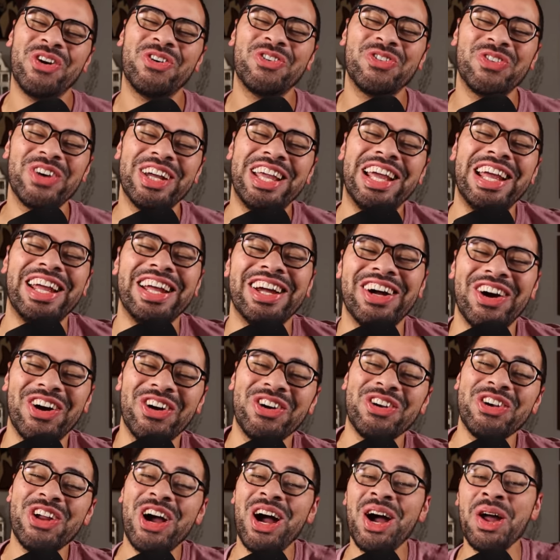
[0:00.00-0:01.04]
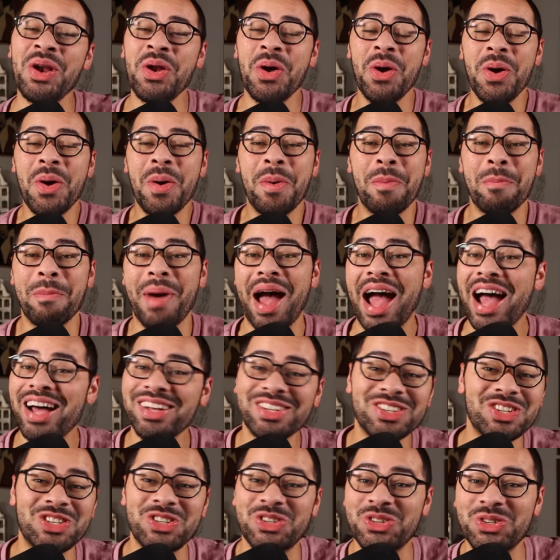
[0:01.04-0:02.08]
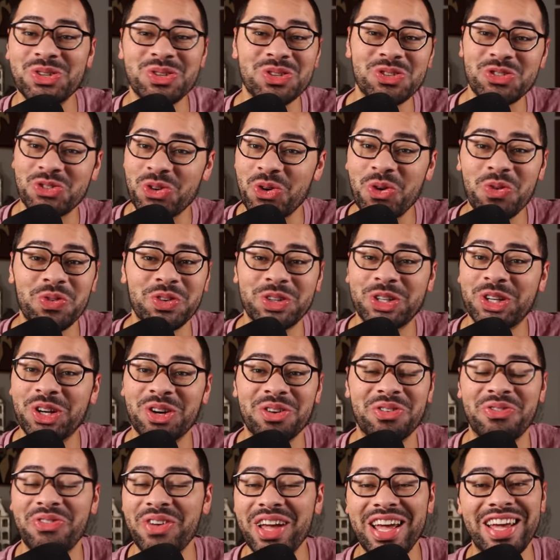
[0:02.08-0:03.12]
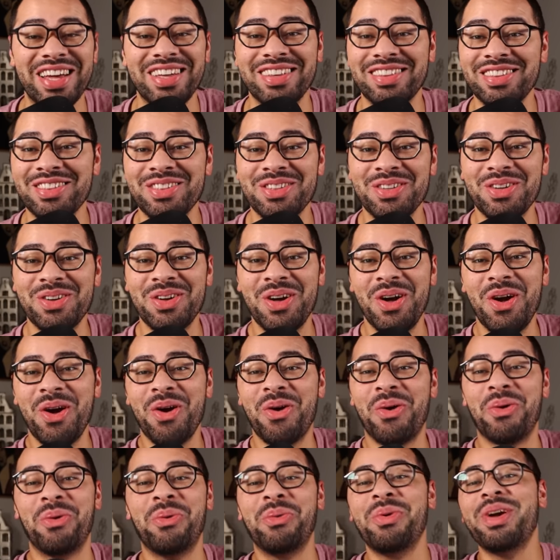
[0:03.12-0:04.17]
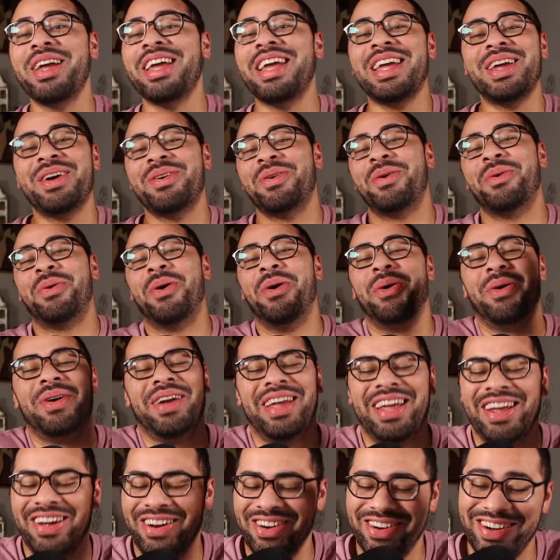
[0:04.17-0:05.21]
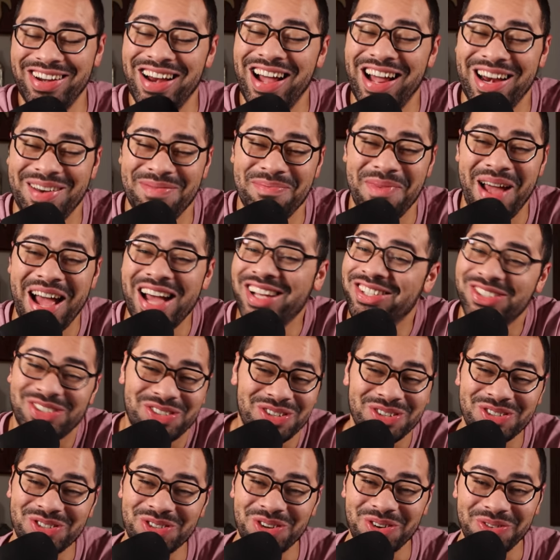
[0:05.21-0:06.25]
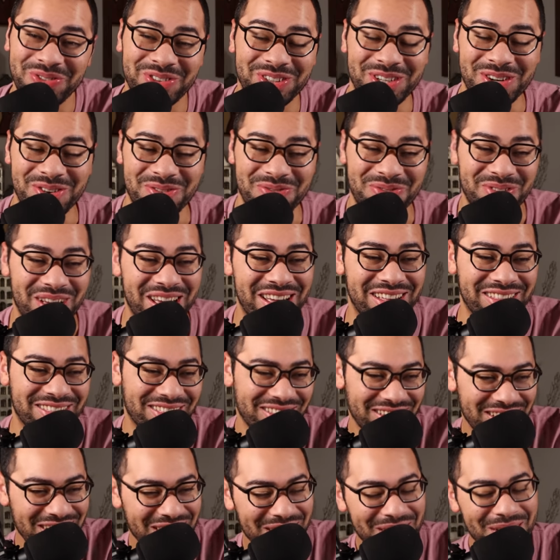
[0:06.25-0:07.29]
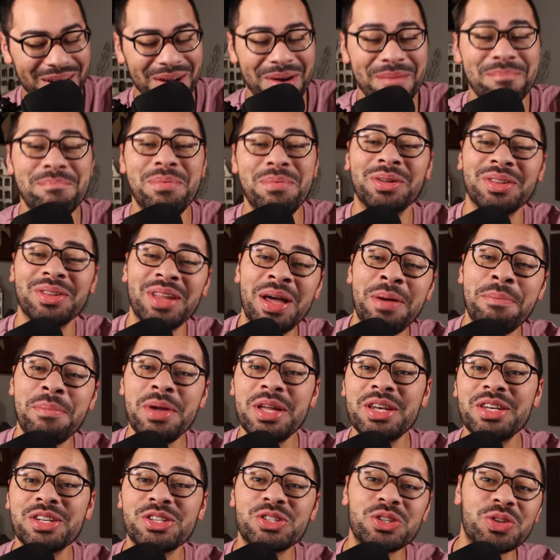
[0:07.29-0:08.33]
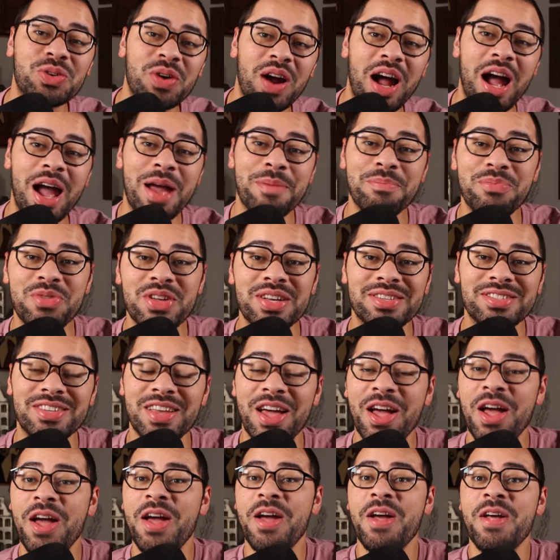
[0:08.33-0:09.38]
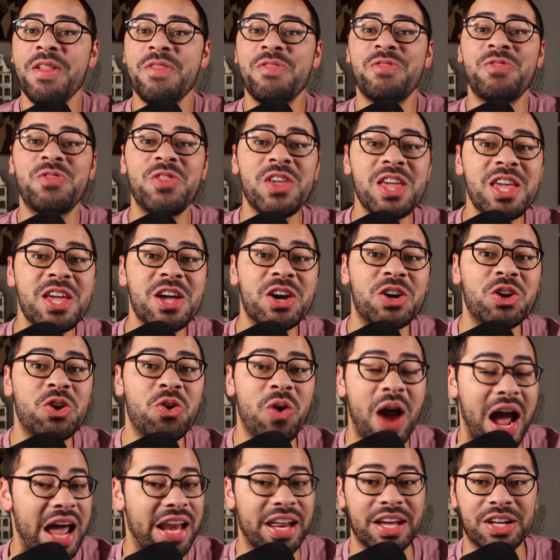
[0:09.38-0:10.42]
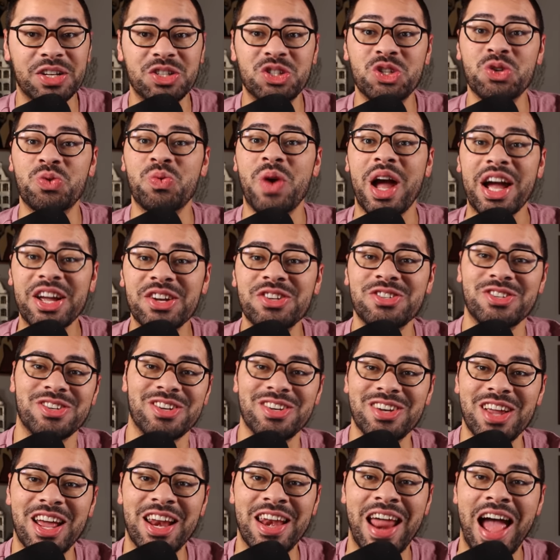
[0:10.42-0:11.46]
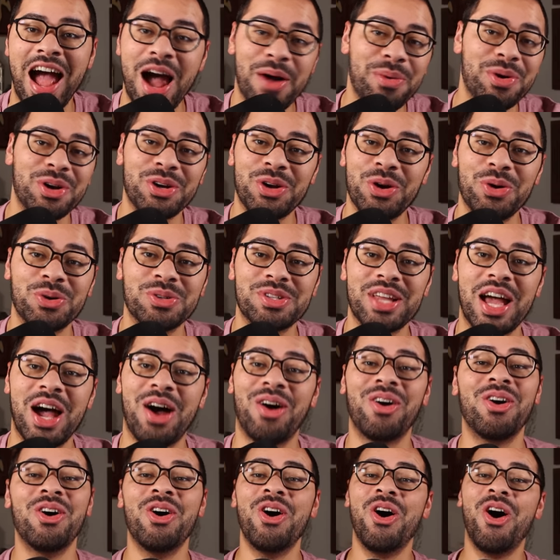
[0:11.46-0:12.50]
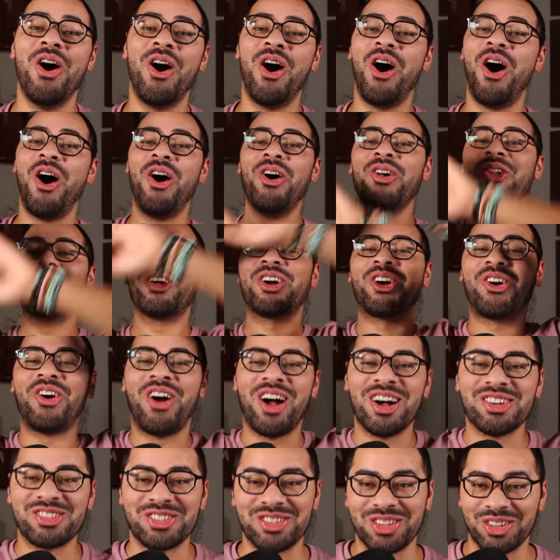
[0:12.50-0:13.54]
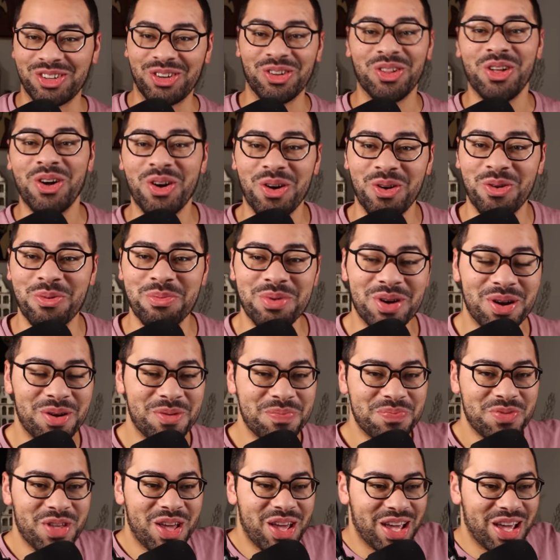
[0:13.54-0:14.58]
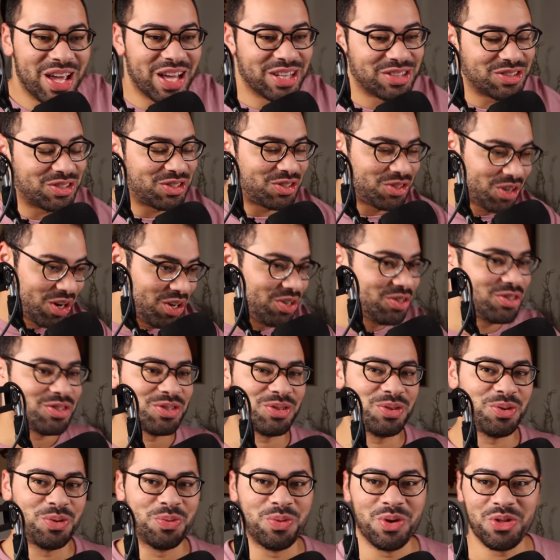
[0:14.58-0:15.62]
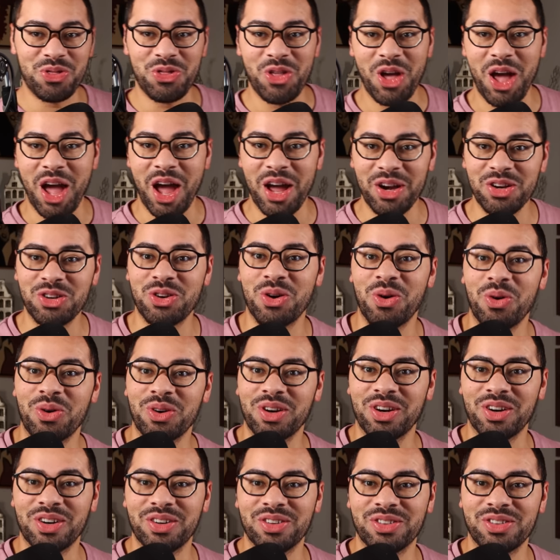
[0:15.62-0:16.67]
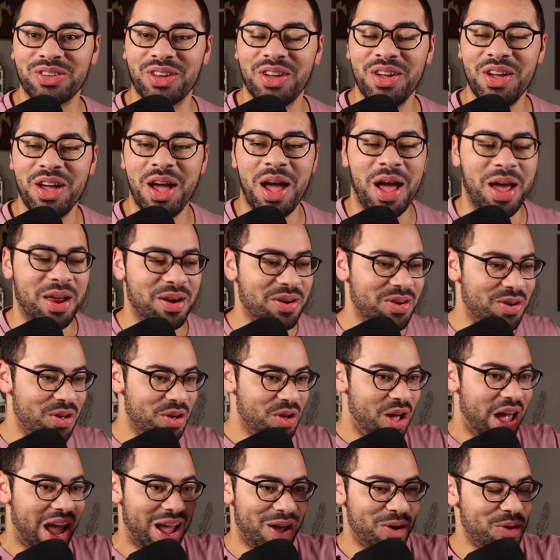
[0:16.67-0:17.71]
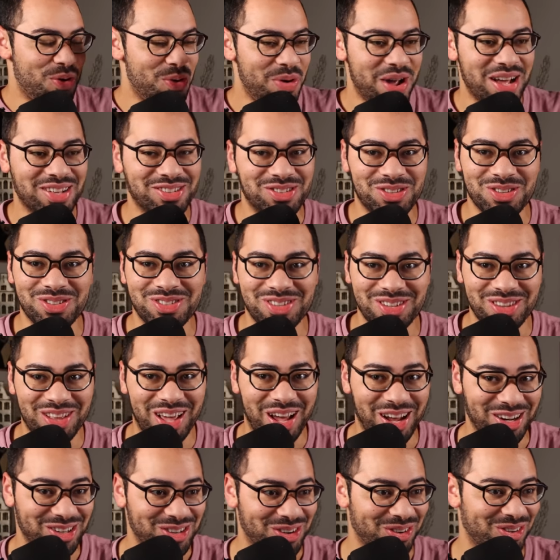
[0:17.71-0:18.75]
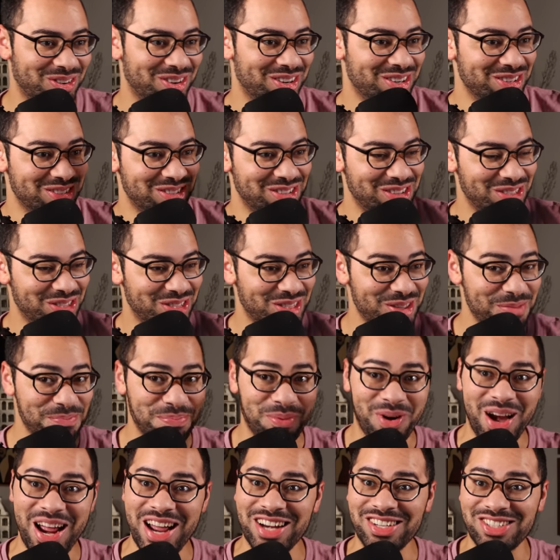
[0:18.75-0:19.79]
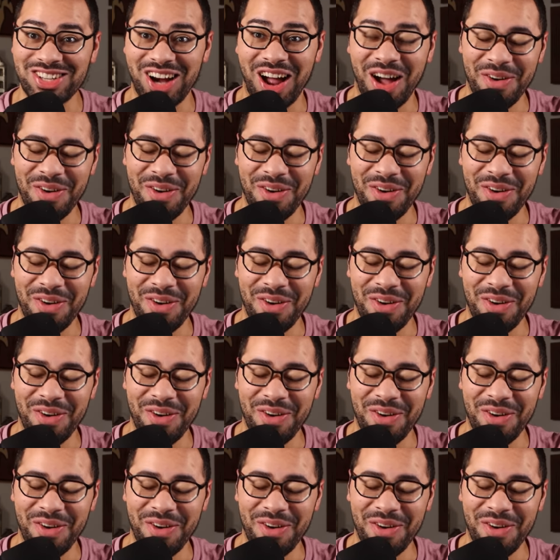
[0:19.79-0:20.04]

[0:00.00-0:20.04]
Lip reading: We are not masters over your faith. We are not masters over your faith. But let me describe this theocratic direction and how it goes out all across the globe. It starts with the headquarters. And who answers to the headquarters? The branch